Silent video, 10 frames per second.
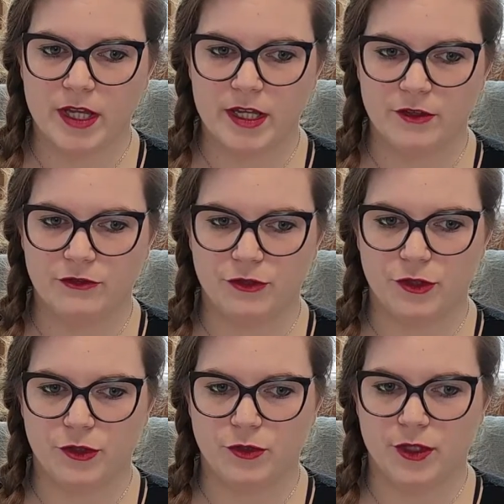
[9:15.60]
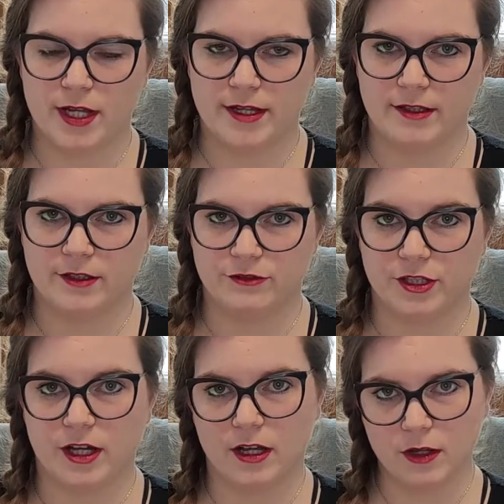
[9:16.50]
if you'd like a
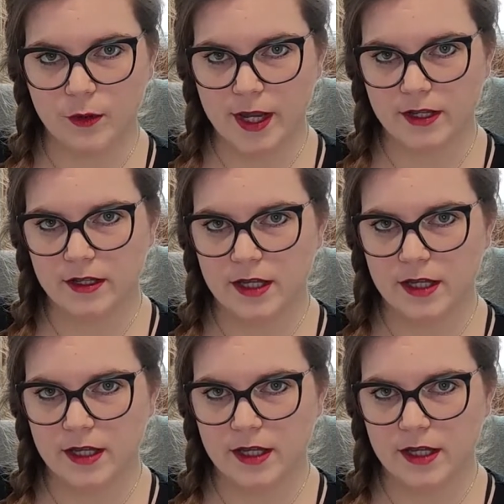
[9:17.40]
different colorway,